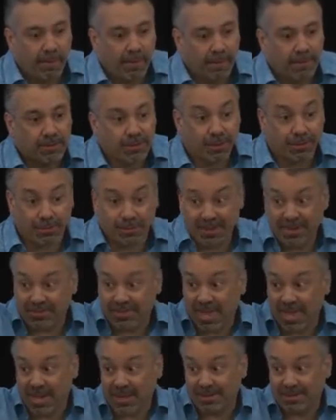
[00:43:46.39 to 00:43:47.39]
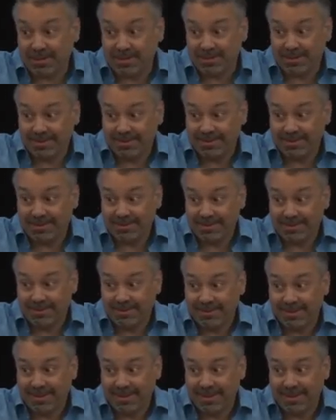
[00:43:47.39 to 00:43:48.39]
So 3 things.
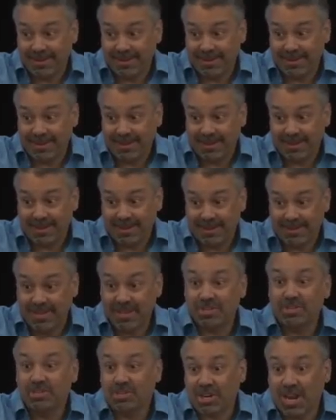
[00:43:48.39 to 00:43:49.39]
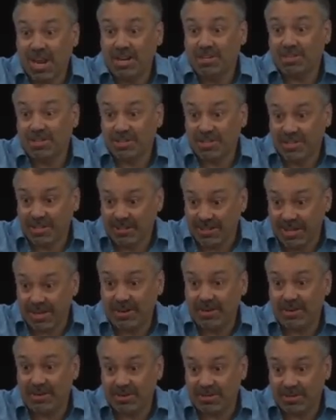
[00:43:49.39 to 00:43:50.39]
This changes the
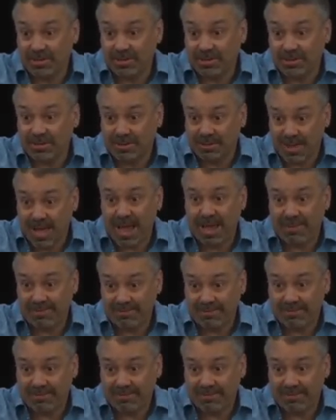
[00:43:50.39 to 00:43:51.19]
leader's life.